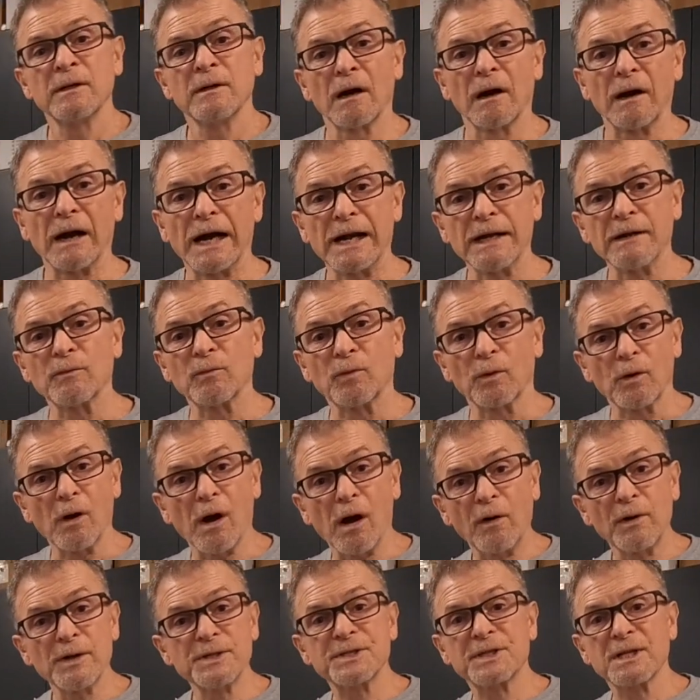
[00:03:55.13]
All right, we're
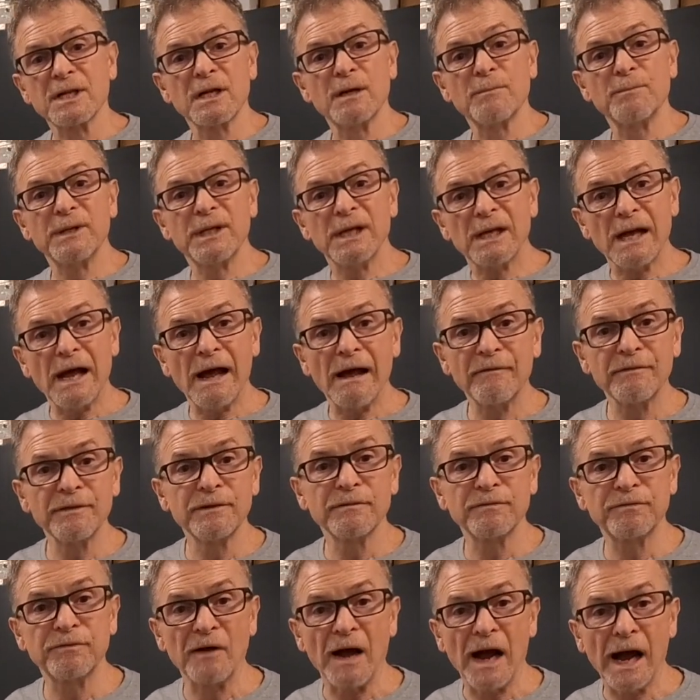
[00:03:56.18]
always going to be having
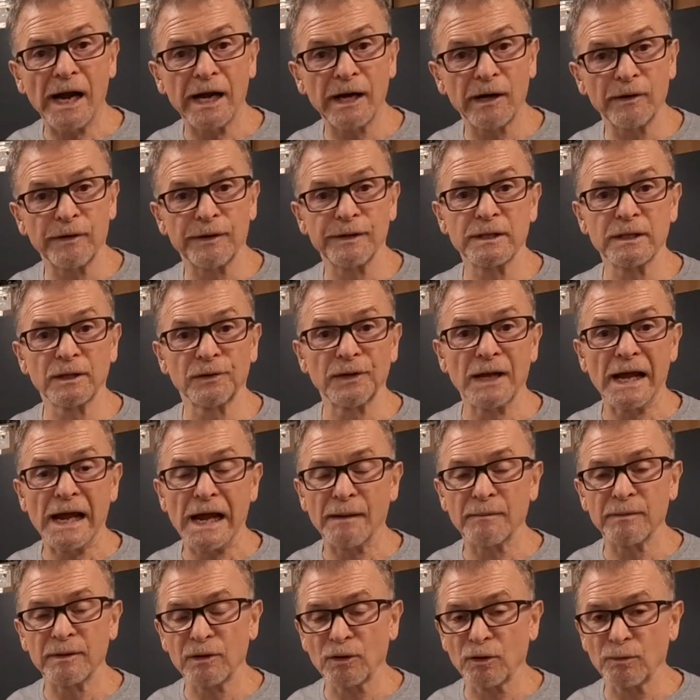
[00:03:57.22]
fire in the
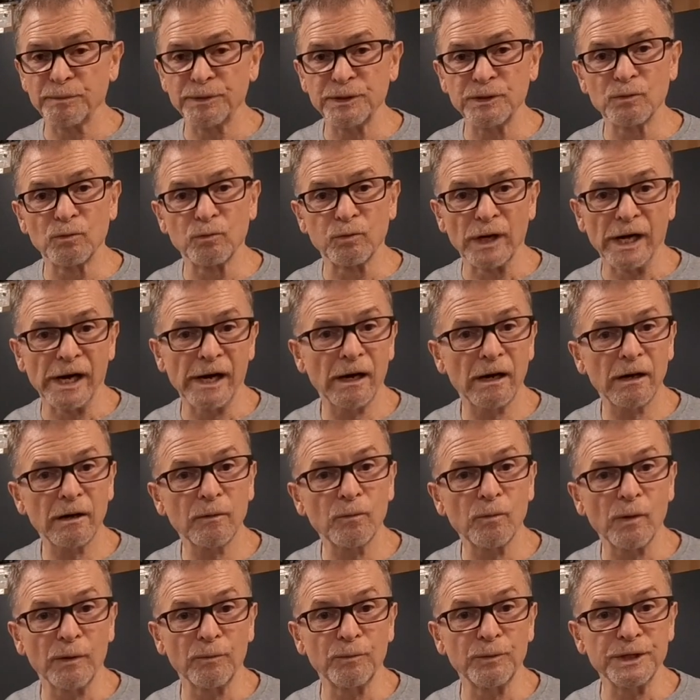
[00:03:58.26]
lab. It'll be rare
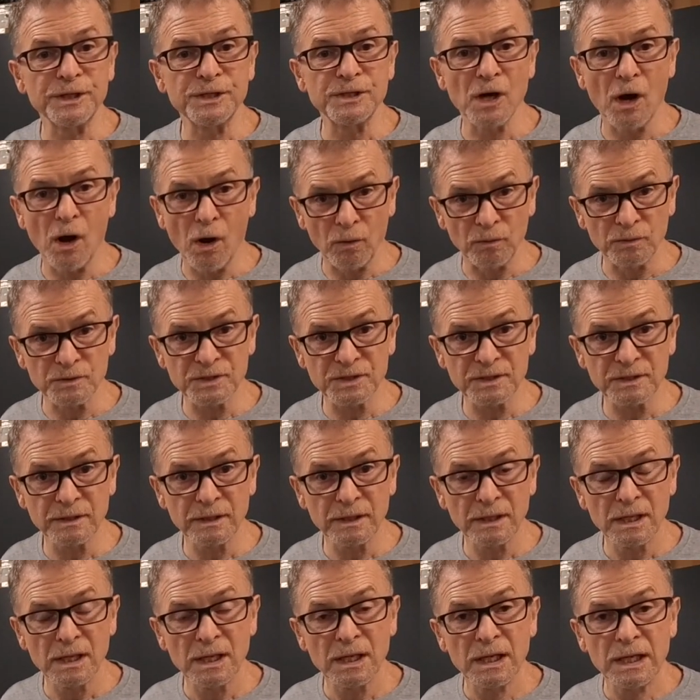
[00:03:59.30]
when we don't.
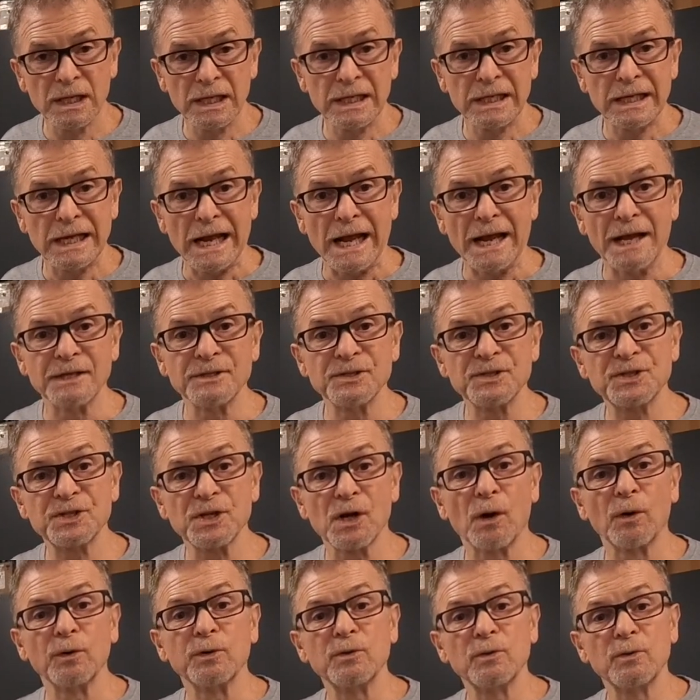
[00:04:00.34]
And
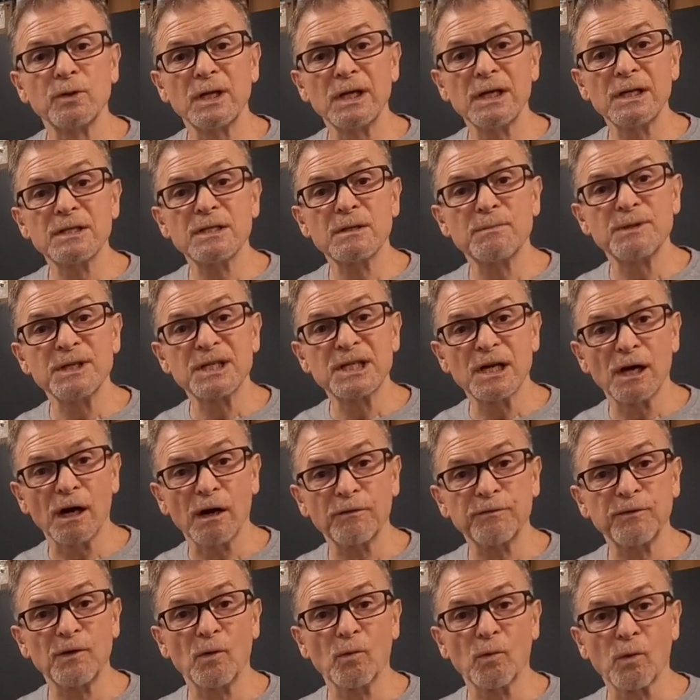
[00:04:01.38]
so you need to be
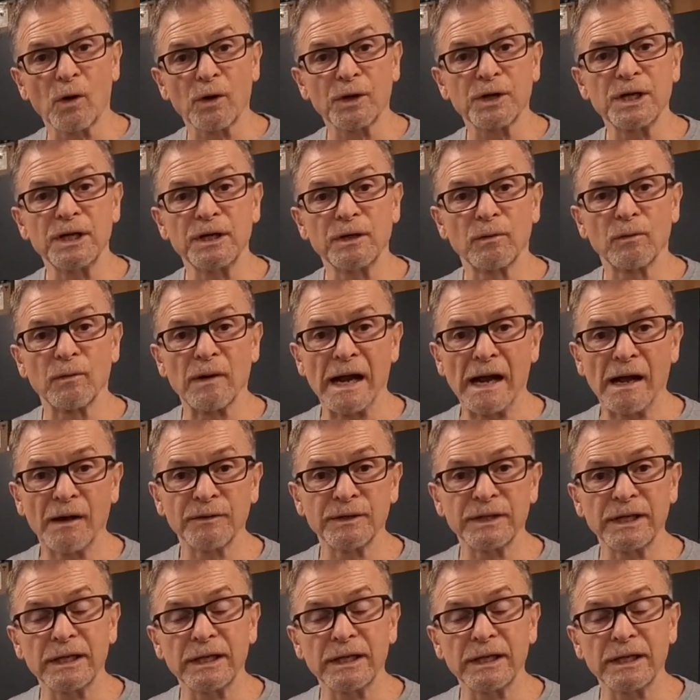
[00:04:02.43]
careful working around